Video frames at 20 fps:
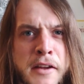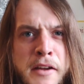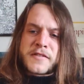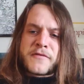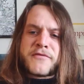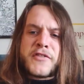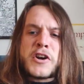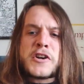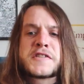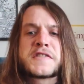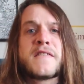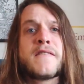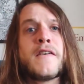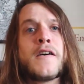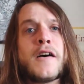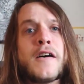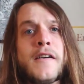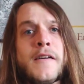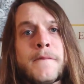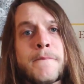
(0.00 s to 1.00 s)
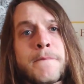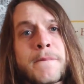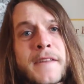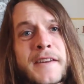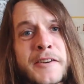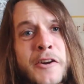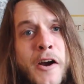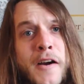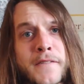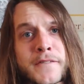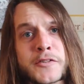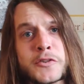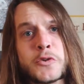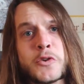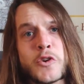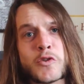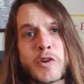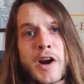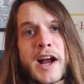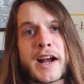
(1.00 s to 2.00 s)
So first of all, and off
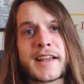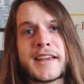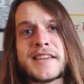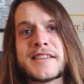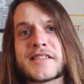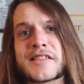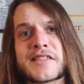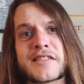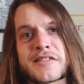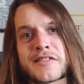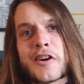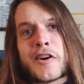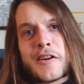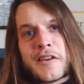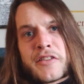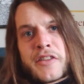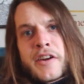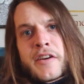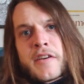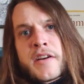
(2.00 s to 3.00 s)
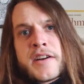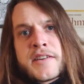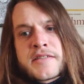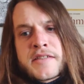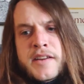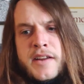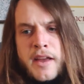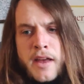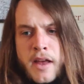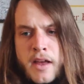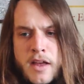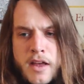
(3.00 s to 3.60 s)
to a rocky start there, Isaac,